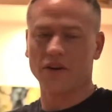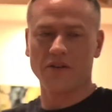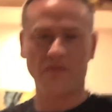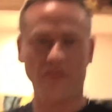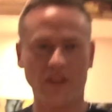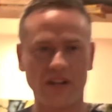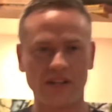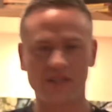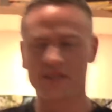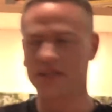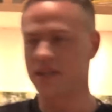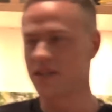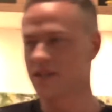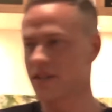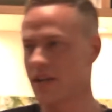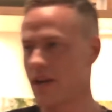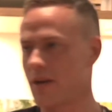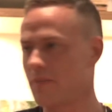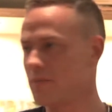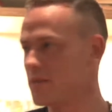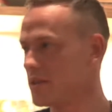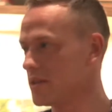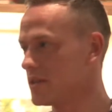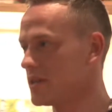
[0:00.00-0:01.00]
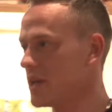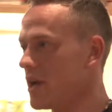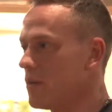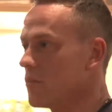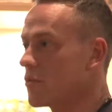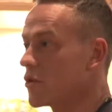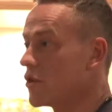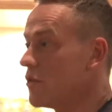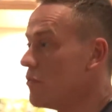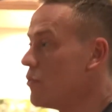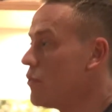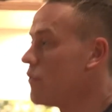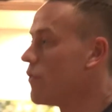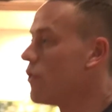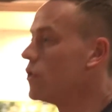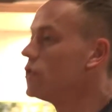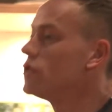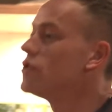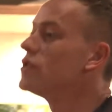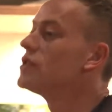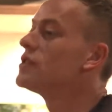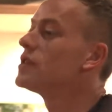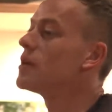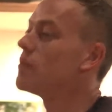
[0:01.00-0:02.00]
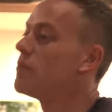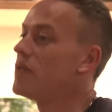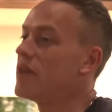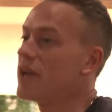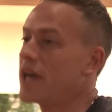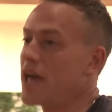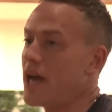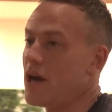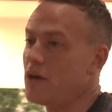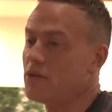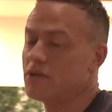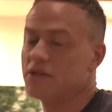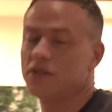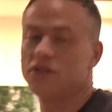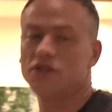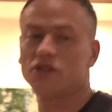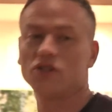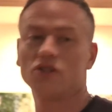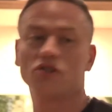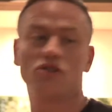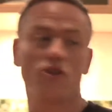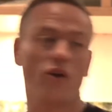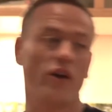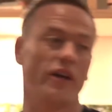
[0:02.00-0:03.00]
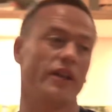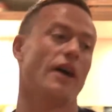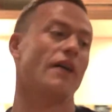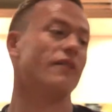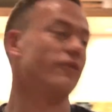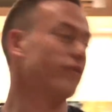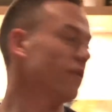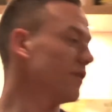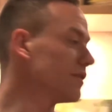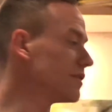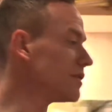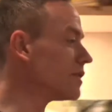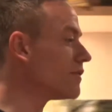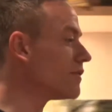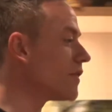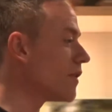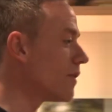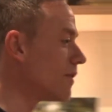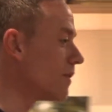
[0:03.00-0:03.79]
going to finish this game just now and we're going to move on to something else. Did you enjoy that, first of all?